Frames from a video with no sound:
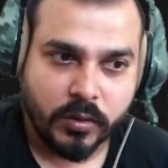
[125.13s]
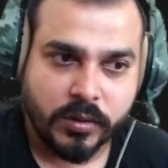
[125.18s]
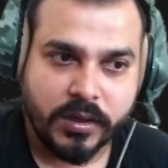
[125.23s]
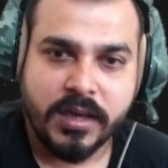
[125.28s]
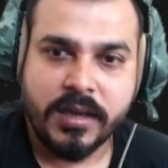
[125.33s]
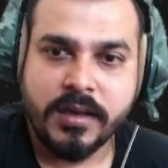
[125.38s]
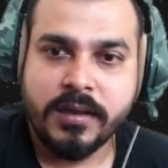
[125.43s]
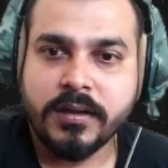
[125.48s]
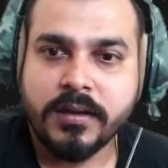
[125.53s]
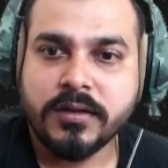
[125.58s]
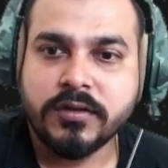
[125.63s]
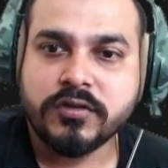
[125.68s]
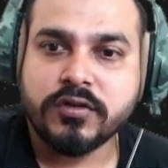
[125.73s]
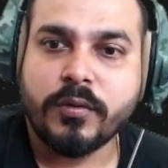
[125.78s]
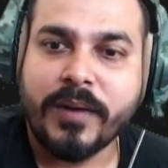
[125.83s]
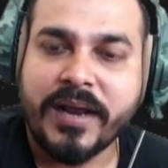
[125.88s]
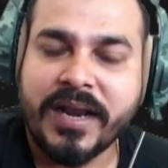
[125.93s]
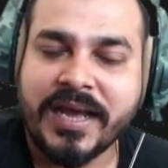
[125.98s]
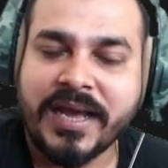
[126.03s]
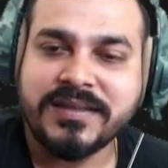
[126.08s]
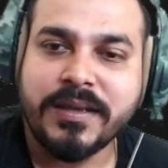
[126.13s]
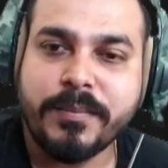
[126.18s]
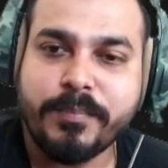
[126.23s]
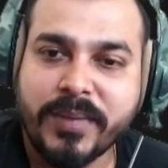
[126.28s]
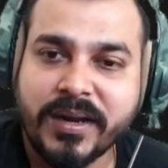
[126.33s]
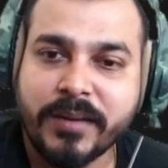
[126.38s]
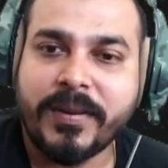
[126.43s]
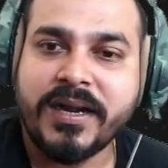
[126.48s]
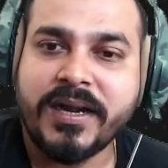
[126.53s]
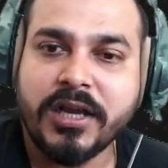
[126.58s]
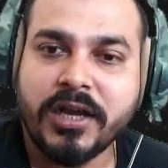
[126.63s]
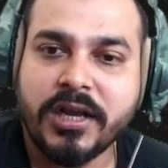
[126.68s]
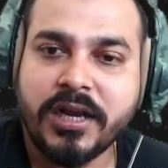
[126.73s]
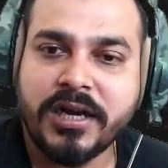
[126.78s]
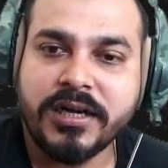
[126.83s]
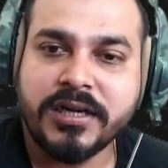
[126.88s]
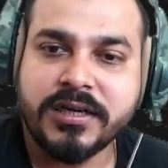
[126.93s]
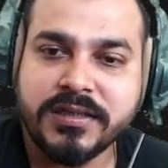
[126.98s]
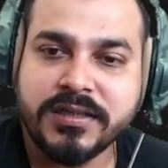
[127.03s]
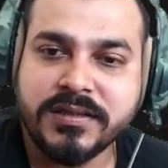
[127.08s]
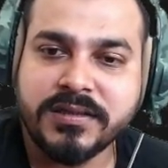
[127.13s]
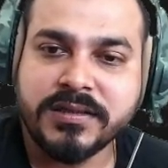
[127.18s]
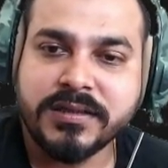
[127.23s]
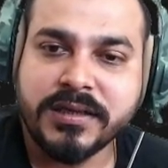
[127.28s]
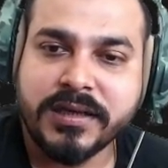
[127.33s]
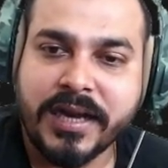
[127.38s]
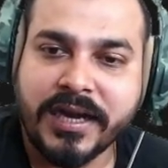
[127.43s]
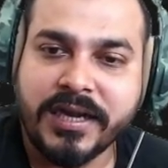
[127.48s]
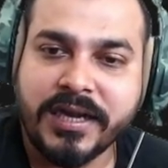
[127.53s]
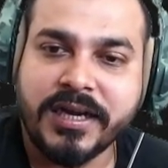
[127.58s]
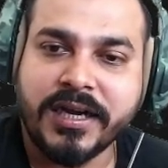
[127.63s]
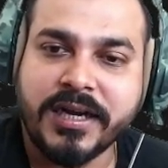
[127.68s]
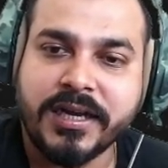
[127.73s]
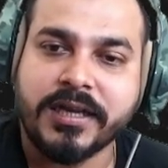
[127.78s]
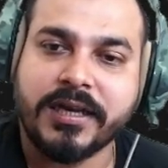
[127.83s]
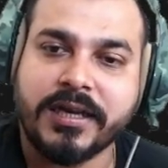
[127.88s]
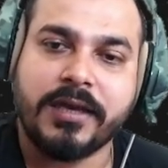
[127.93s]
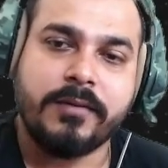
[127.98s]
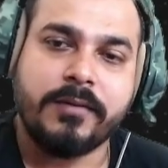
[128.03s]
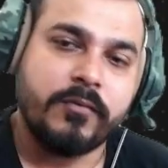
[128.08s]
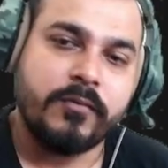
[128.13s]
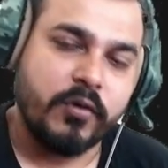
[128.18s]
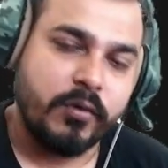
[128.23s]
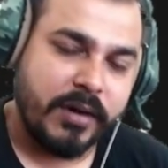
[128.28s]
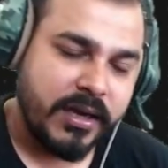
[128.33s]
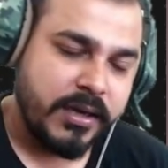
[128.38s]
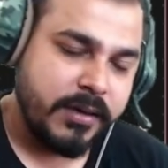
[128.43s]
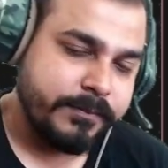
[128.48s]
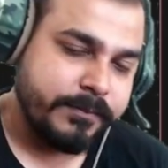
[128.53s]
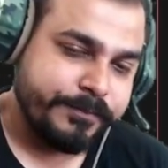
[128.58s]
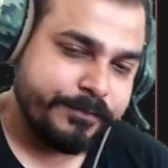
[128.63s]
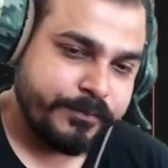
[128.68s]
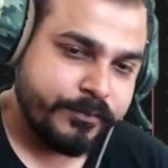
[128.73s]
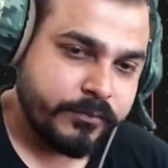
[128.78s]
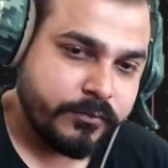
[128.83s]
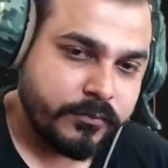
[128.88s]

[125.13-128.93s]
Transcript: Okay. So when I say perpendicular, it is 90 degree, right?